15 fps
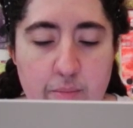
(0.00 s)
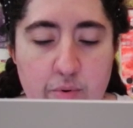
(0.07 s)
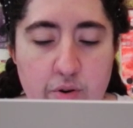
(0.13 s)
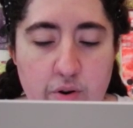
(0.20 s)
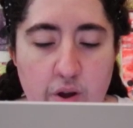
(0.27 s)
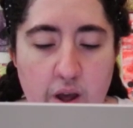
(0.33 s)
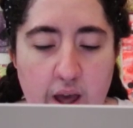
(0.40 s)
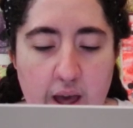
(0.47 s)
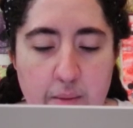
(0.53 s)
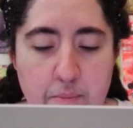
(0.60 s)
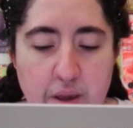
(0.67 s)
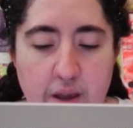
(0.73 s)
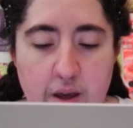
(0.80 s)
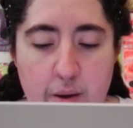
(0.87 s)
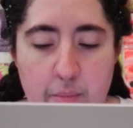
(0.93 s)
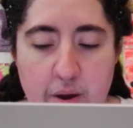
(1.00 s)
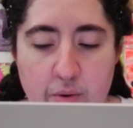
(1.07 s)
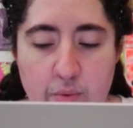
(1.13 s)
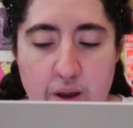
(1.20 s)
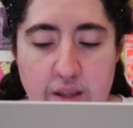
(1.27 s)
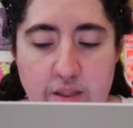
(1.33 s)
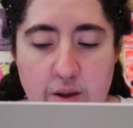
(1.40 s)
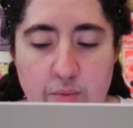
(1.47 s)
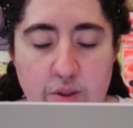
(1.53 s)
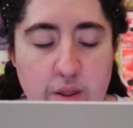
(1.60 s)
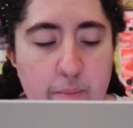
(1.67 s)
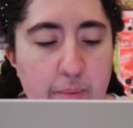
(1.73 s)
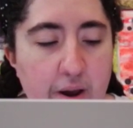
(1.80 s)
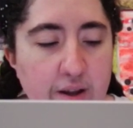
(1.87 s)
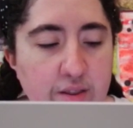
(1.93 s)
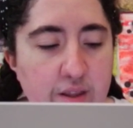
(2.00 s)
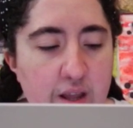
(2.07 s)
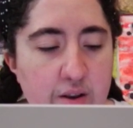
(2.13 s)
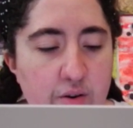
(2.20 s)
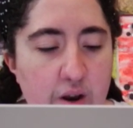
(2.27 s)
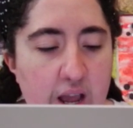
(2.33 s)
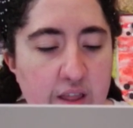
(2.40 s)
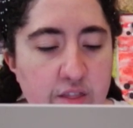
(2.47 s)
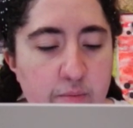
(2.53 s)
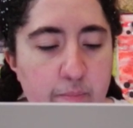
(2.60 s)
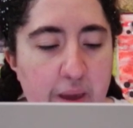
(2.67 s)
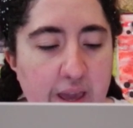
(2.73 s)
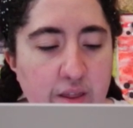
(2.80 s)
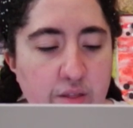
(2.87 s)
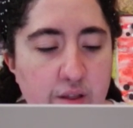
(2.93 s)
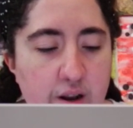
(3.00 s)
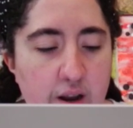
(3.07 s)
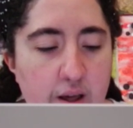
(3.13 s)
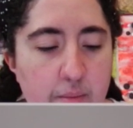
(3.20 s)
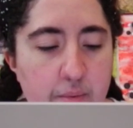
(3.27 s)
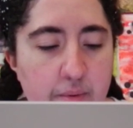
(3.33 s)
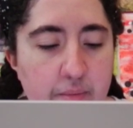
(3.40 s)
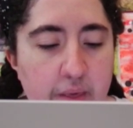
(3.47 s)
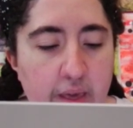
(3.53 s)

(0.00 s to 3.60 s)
Bruno had become acquainted with a bartender at Space Club,